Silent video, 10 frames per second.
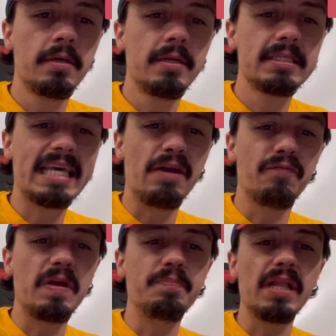Let's get a
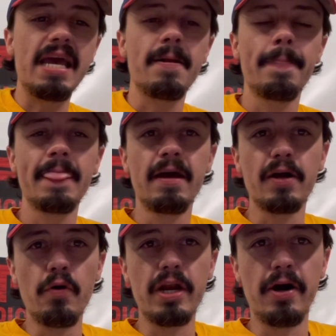free play.
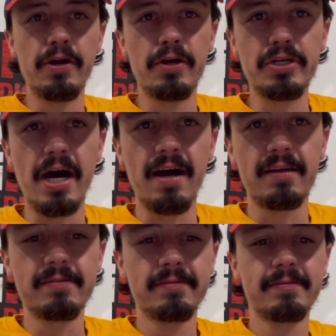Going underdog.
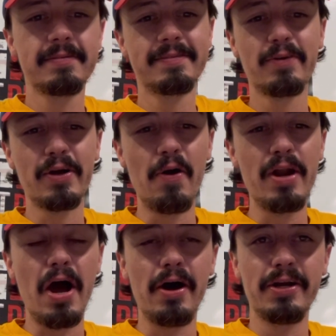Going
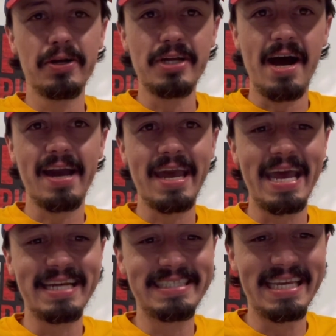underdog
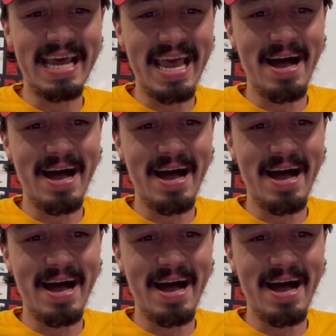again today.